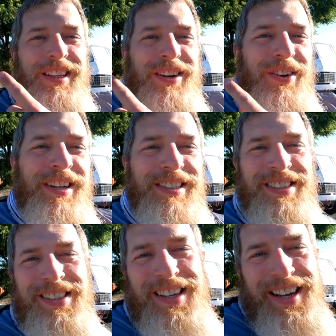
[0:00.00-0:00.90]
There it
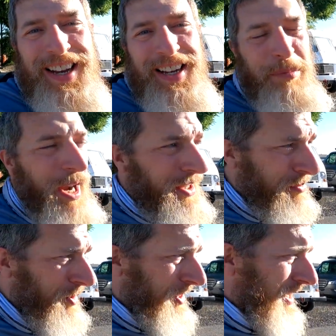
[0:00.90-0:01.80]
is and the bikes
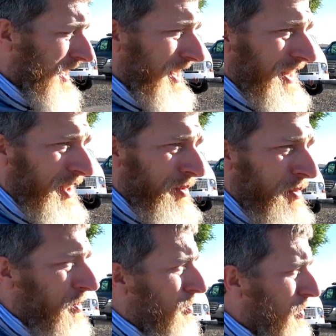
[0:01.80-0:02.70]
are rolling in and the
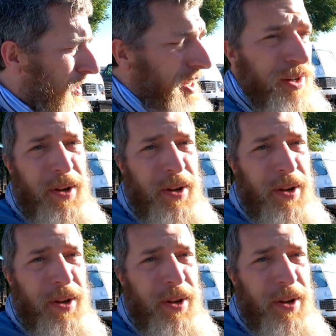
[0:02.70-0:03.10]
crew is rolling in.